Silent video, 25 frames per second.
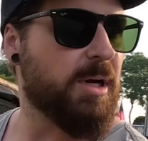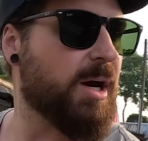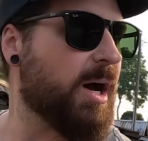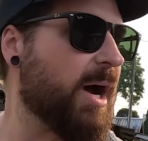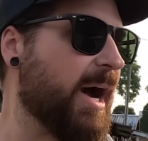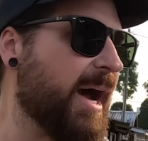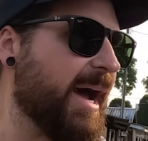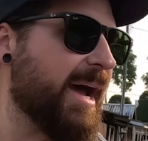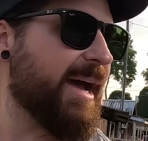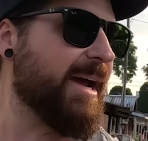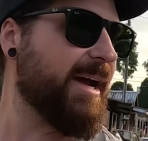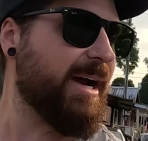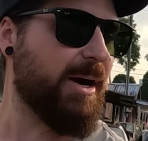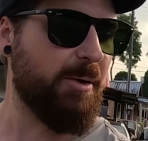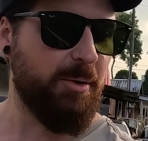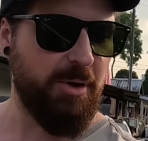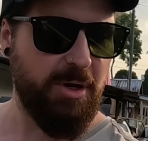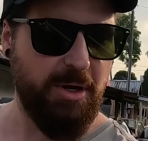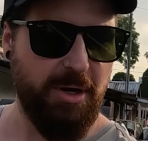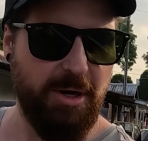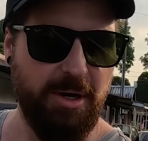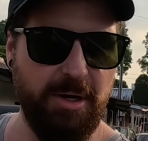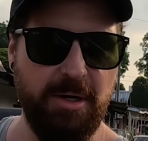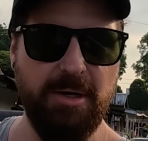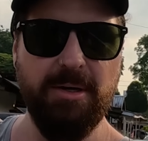Hi, how are
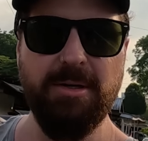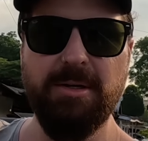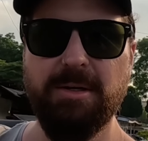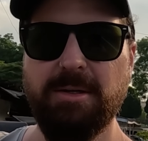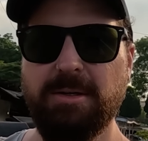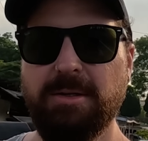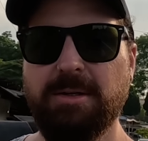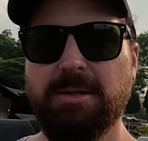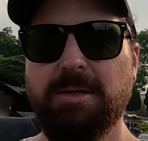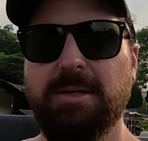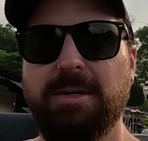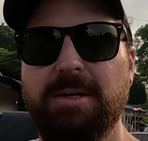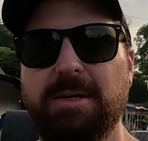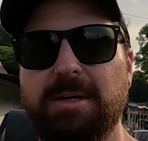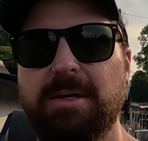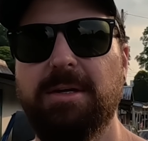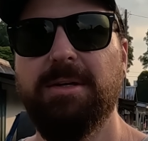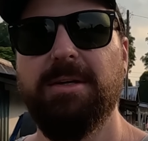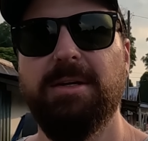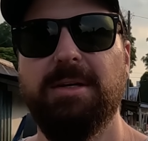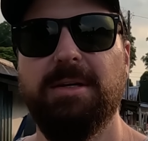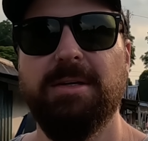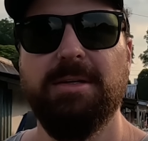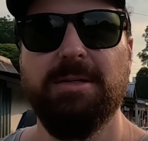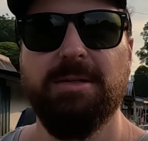you?
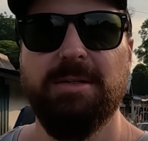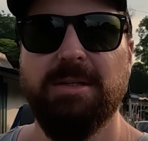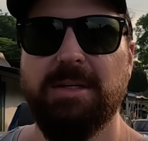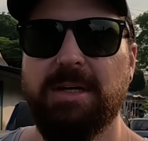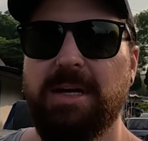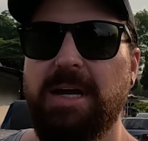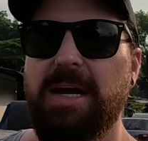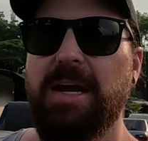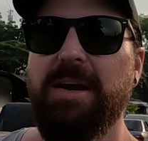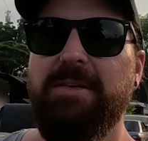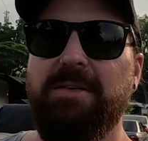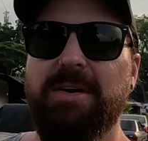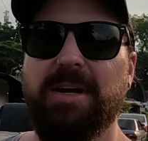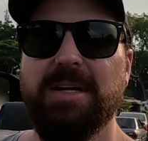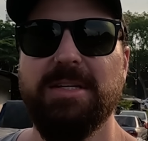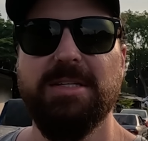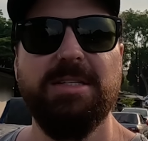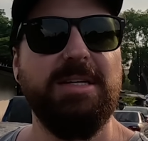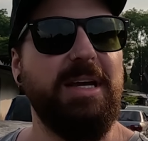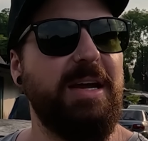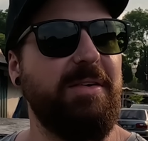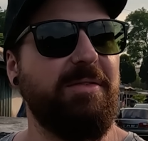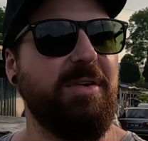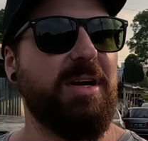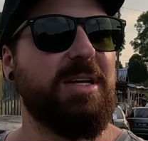Everyone's,
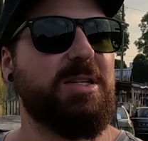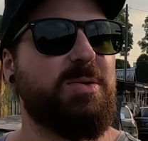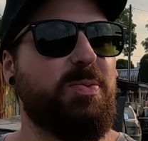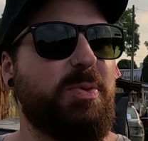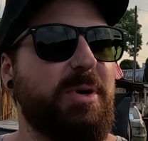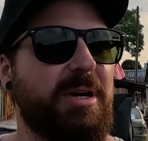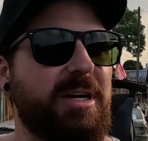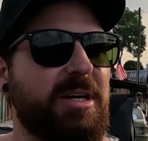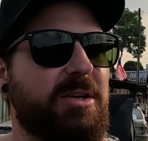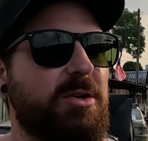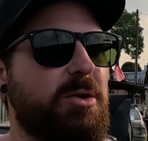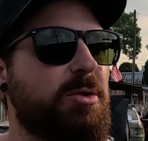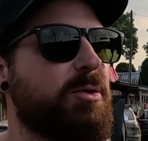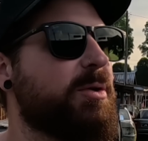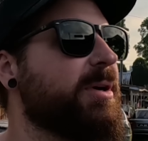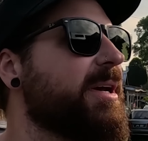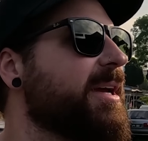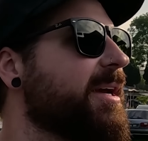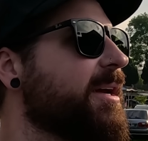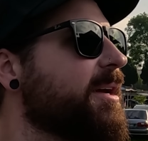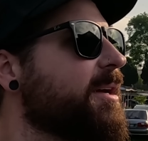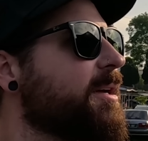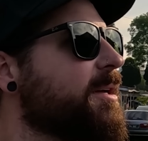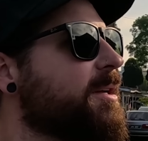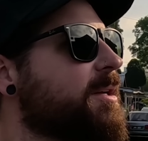everyone's pretty cool
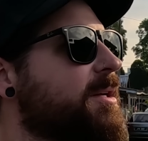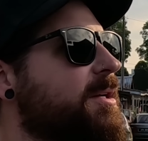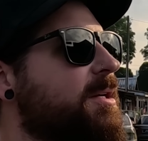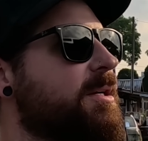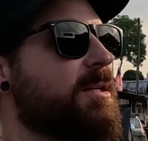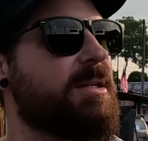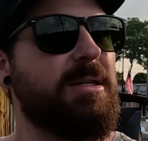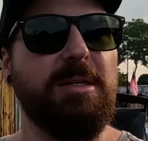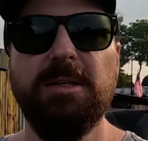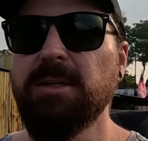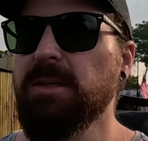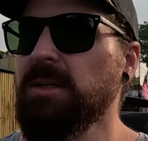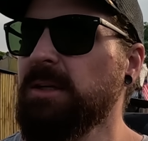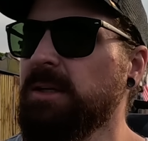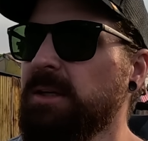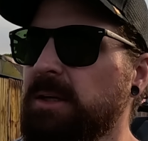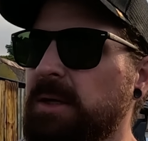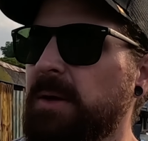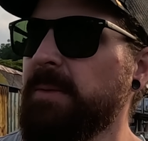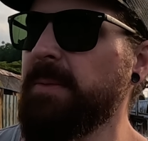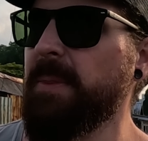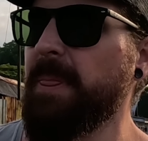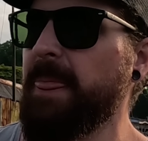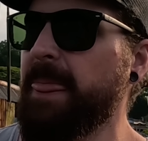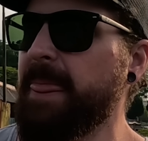here.
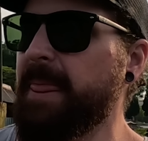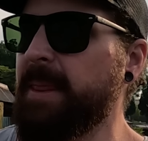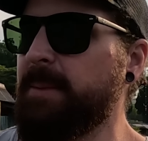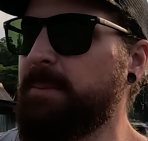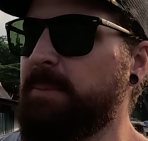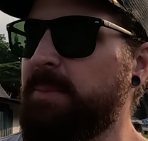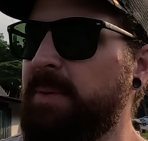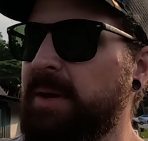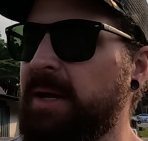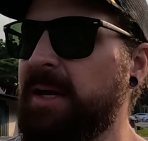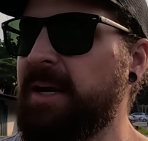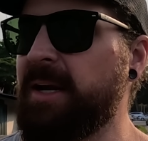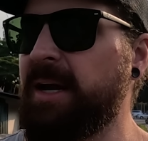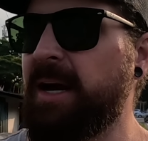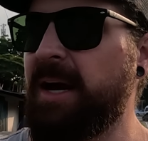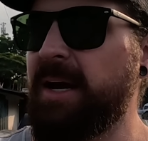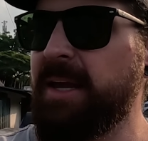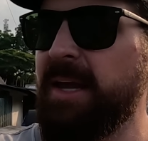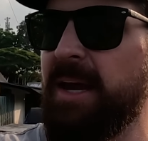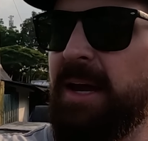But uh,